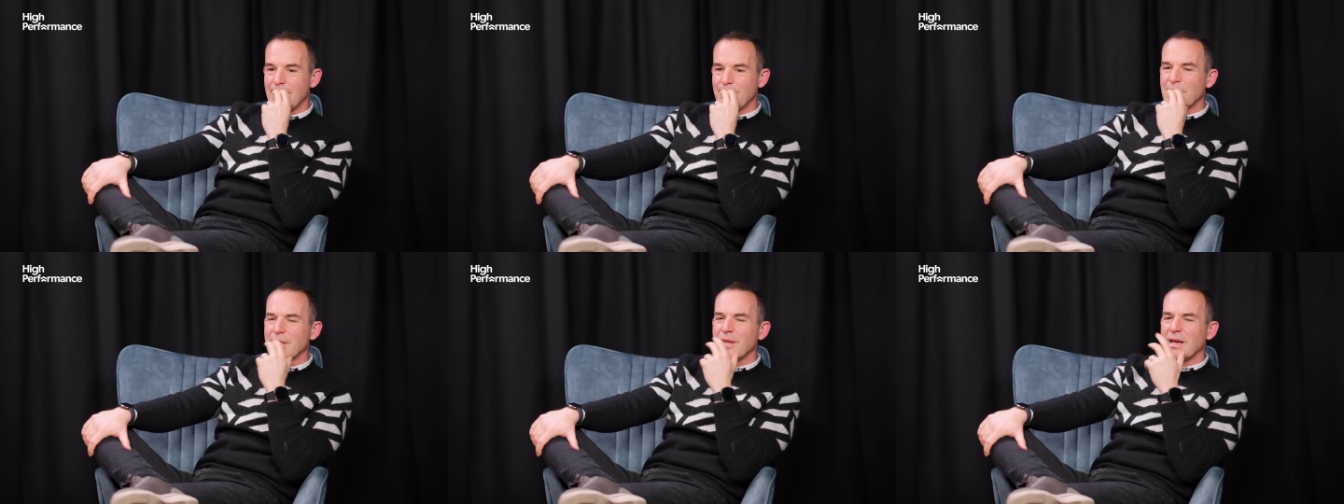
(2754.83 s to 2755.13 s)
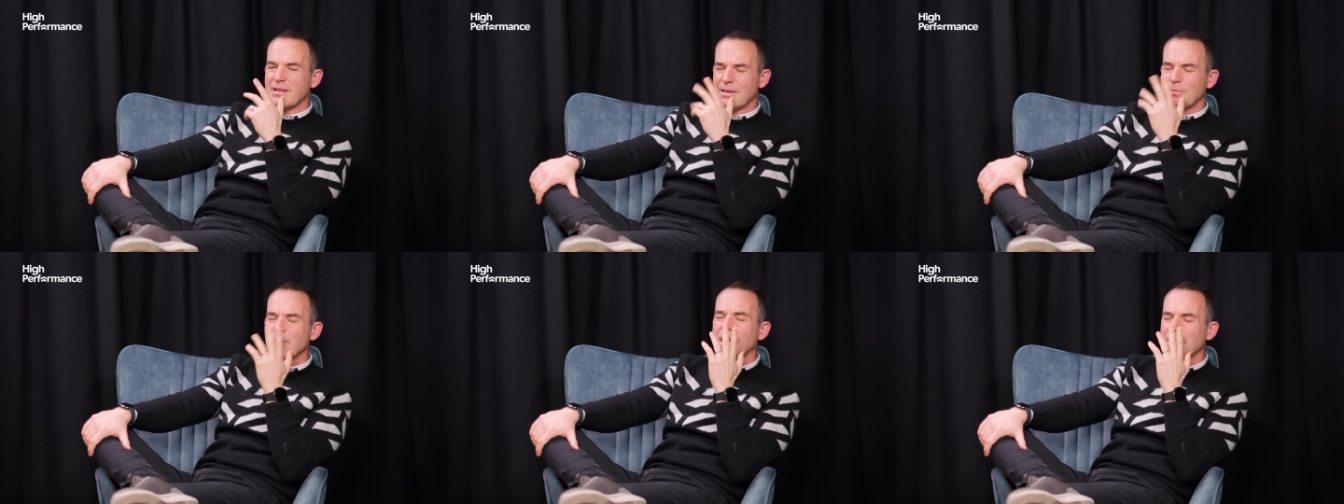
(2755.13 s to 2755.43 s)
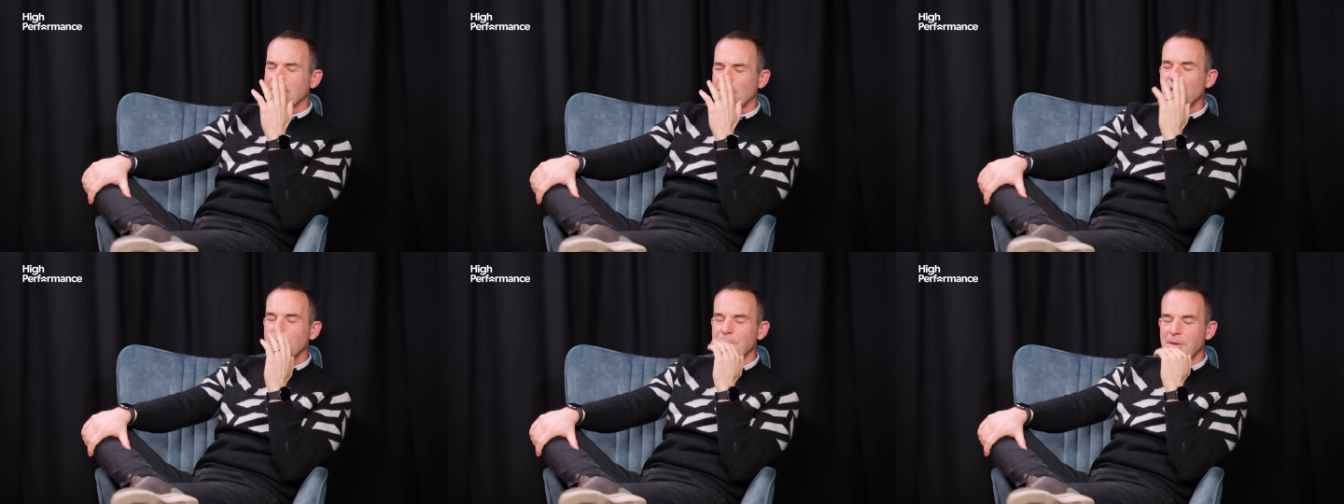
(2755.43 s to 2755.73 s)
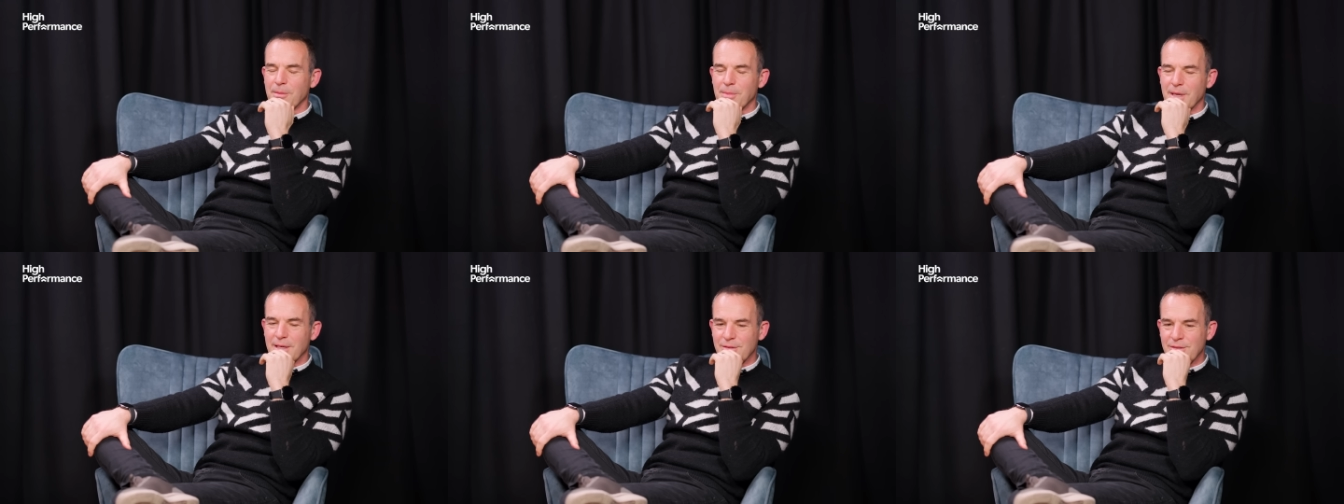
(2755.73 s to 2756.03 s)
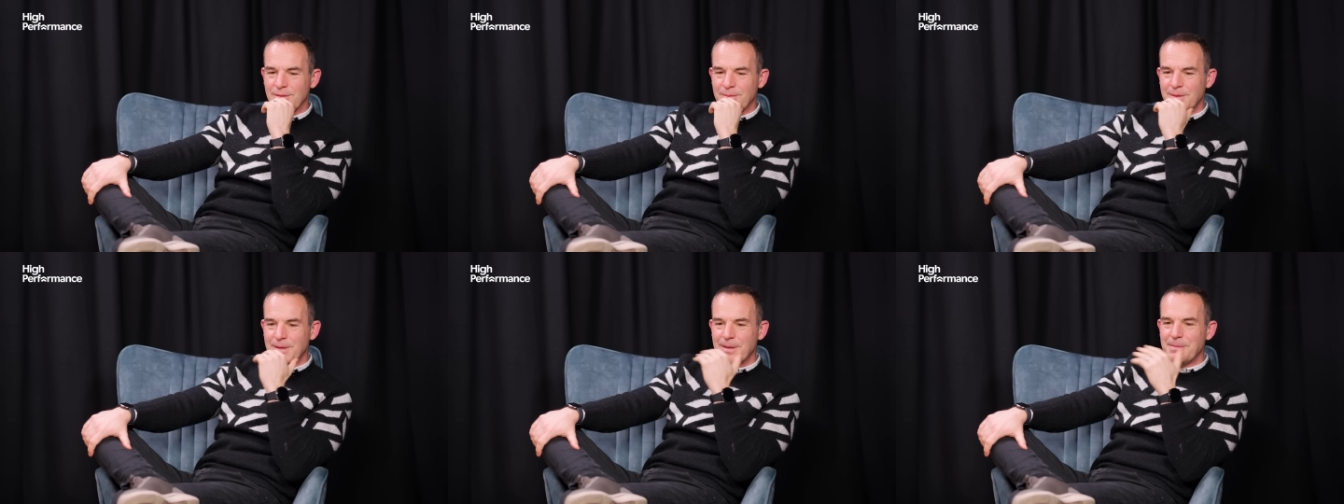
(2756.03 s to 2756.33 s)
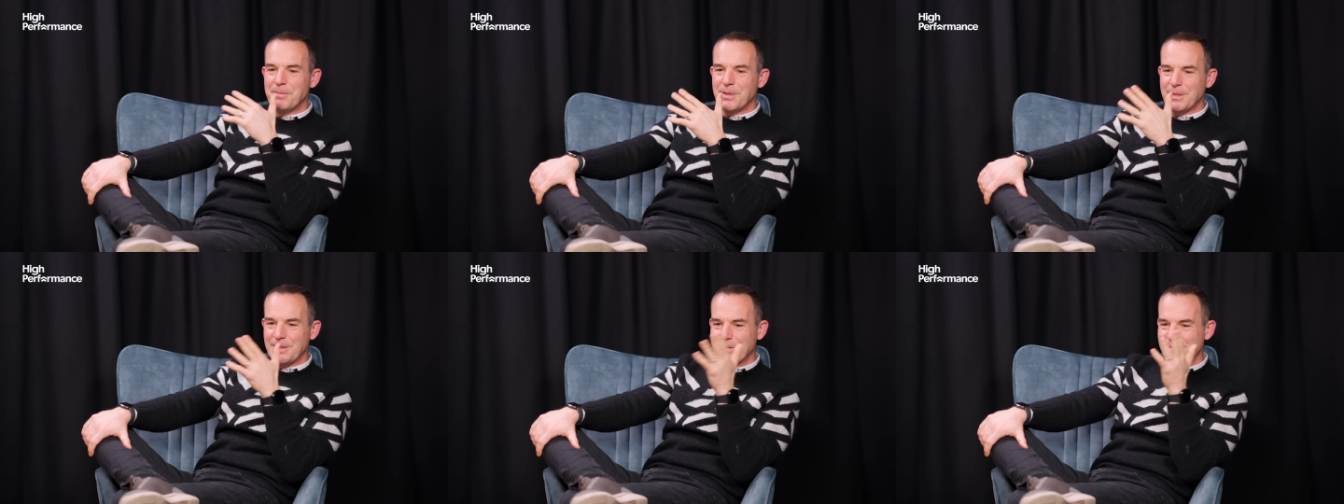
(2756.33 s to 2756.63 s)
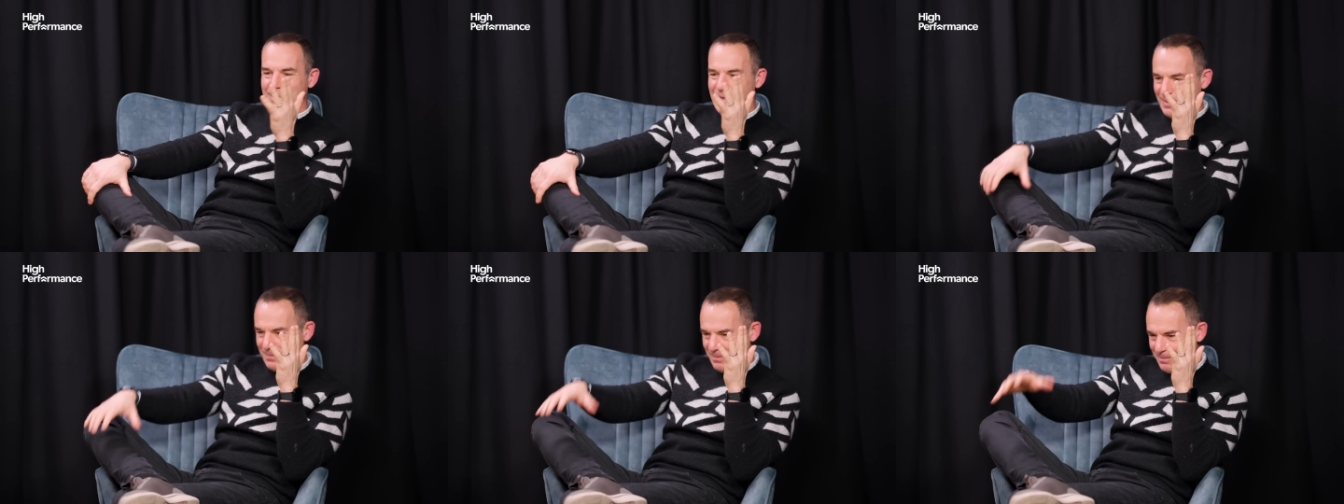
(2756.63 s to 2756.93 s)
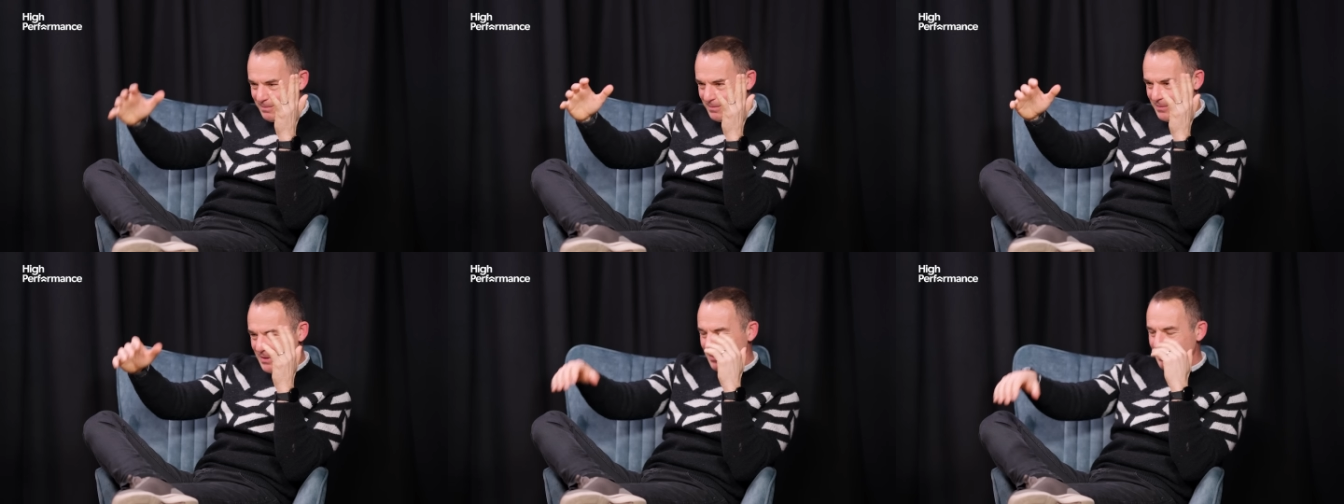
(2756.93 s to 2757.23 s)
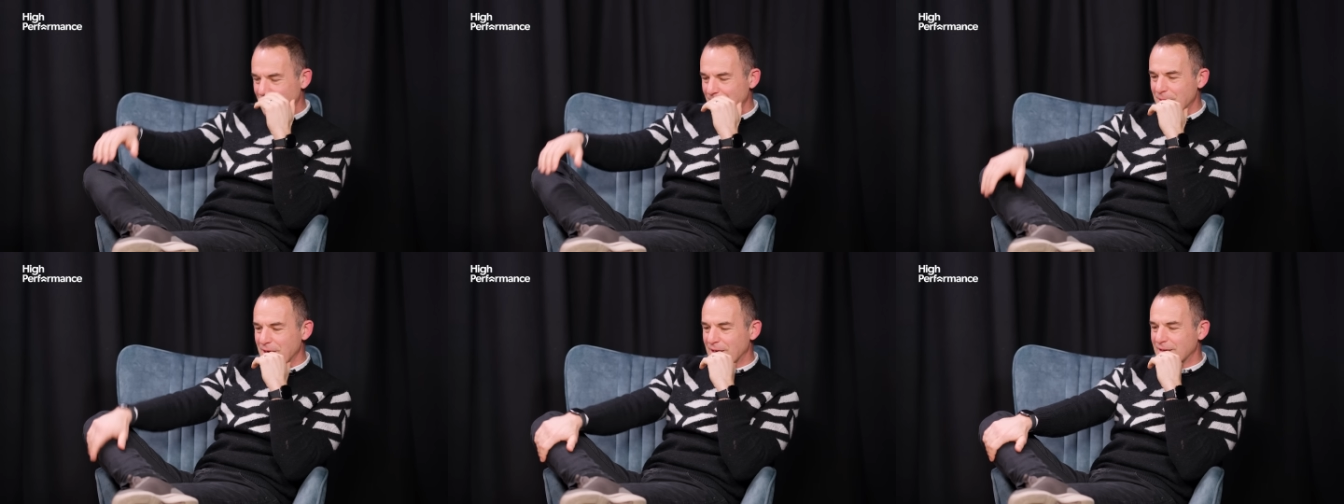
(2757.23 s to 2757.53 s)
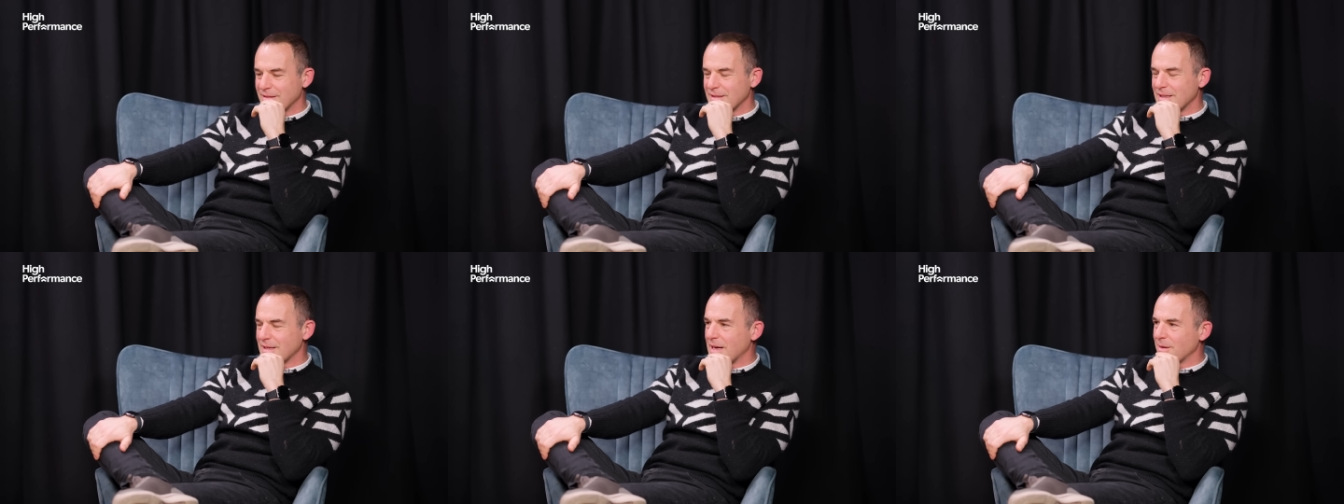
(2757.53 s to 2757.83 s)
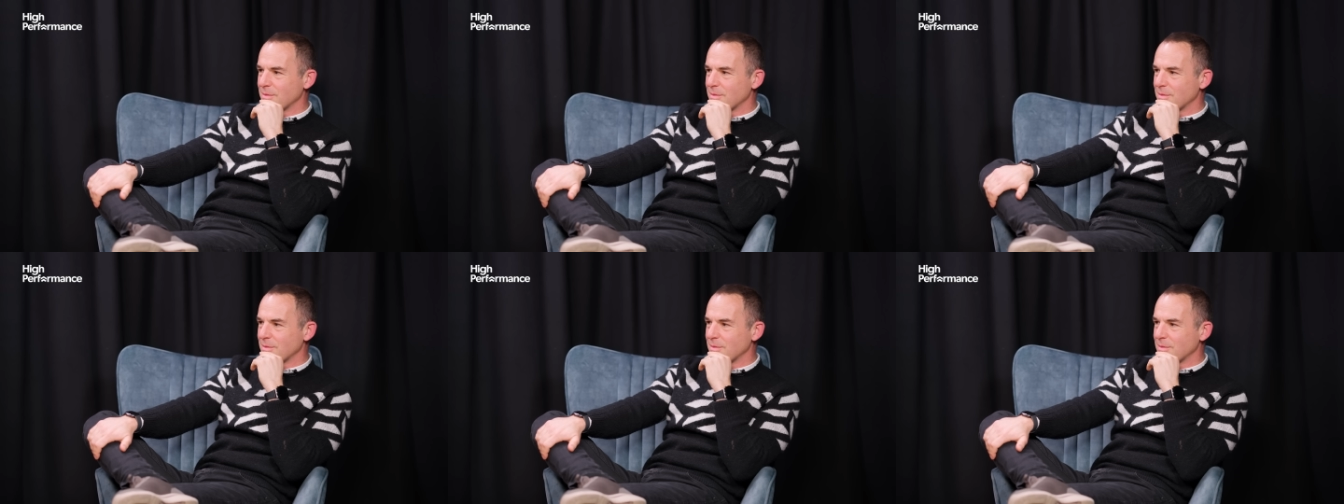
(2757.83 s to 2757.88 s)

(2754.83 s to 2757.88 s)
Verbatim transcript: Well, I think we had, there were mobiles but there's no no commute, And he said,